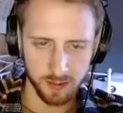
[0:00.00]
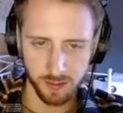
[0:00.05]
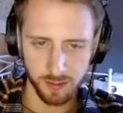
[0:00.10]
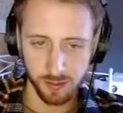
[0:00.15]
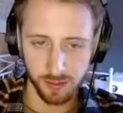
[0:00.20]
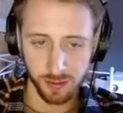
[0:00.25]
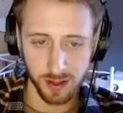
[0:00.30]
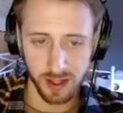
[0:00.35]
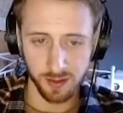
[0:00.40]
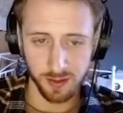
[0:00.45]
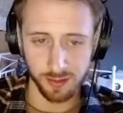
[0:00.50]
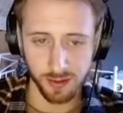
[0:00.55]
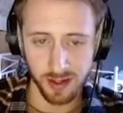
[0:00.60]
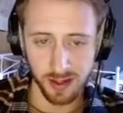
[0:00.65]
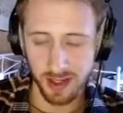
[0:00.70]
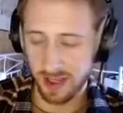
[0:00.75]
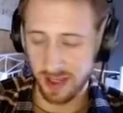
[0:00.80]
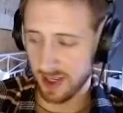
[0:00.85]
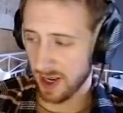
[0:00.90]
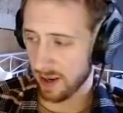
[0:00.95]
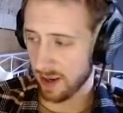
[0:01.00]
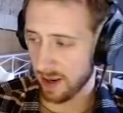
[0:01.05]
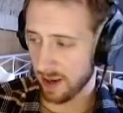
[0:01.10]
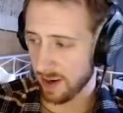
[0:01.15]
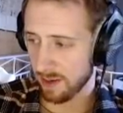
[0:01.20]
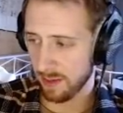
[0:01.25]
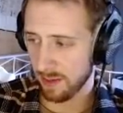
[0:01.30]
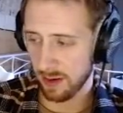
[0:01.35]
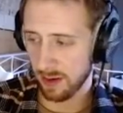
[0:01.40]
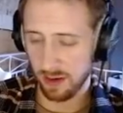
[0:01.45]
pretty scary
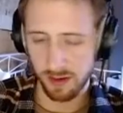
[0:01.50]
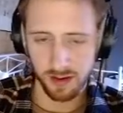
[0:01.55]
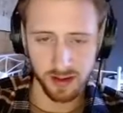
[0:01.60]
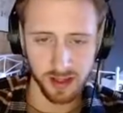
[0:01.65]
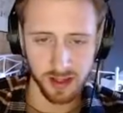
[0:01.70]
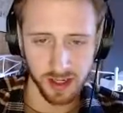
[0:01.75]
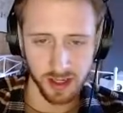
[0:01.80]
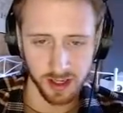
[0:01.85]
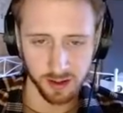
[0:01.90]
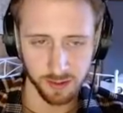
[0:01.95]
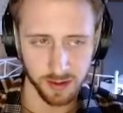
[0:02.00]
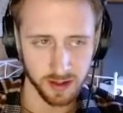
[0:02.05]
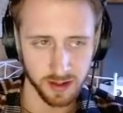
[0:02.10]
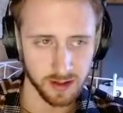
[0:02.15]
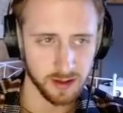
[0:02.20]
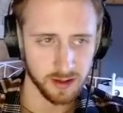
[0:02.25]
combo to deal with.